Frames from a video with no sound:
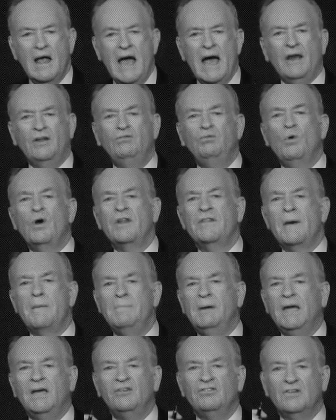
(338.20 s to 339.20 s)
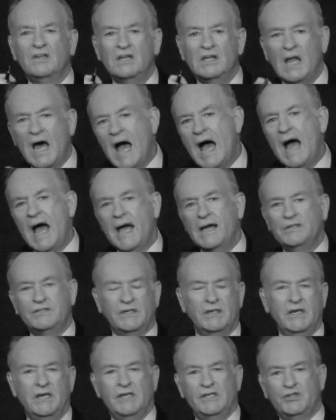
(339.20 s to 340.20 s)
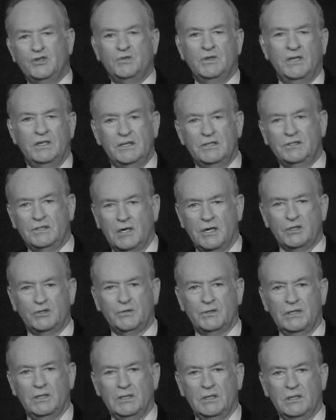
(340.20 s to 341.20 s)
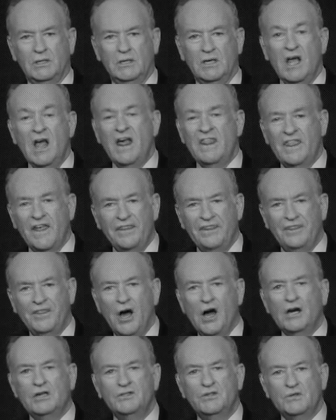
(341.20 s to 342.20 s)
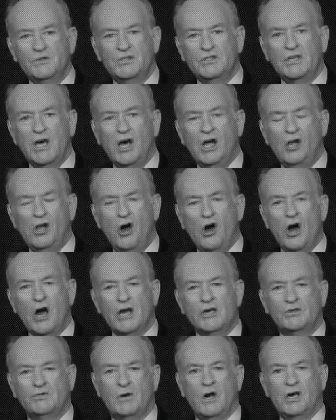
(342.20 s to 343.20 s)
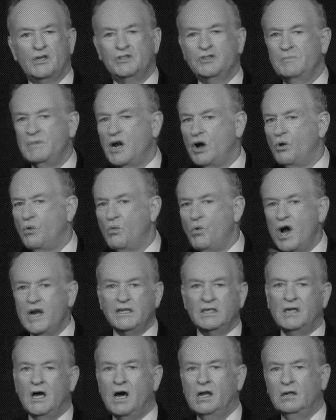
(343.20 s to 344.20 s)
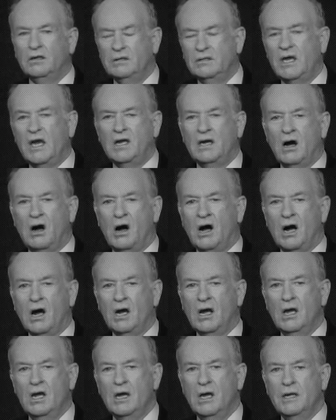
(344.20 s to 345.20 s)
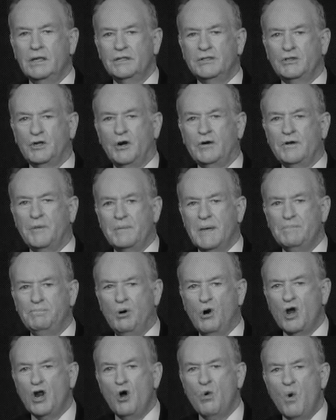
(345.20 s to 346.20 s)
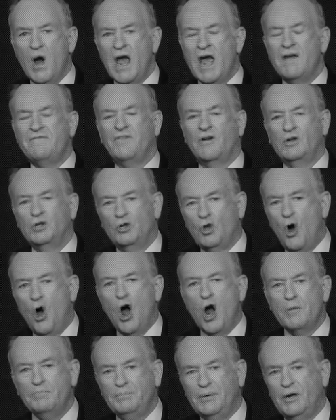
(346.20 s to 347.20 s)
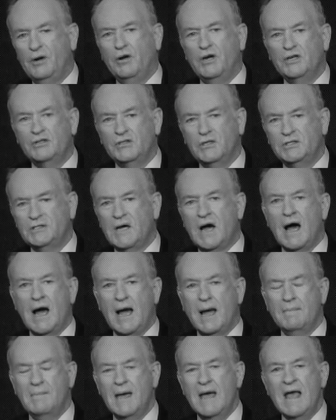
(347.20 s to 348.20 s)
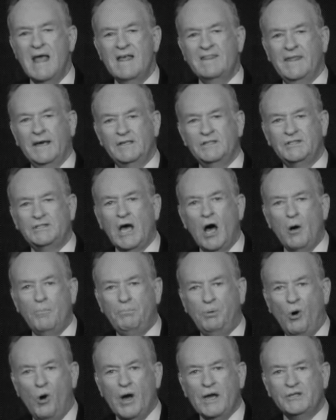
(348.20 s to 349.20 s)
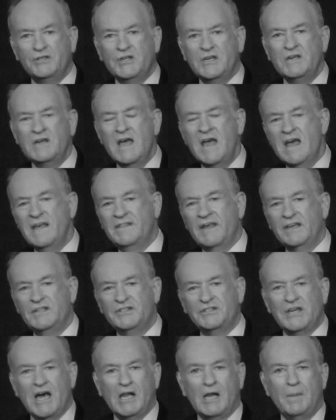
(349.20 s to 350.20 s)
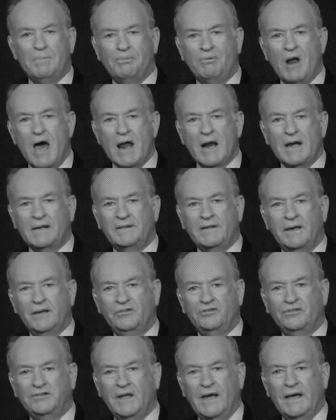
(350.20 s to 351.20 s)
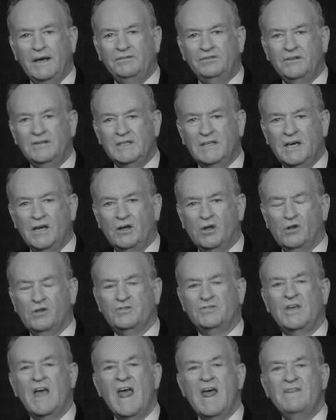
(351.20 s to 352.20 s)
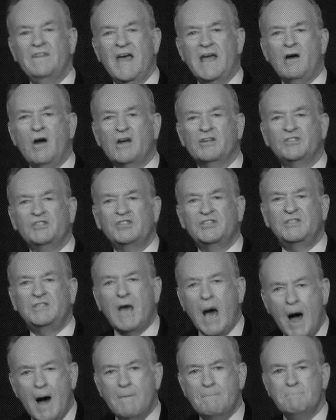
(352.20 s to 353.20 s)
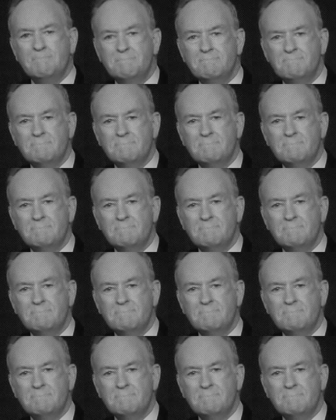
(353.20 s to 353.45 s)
That is one of the biggest lies in the history of this country. The thugs who sell hard drugs, no matter what color they are, deserve to be put away for long periods of time. They sell poison. They sell a product that enslaves and kills. They are scum.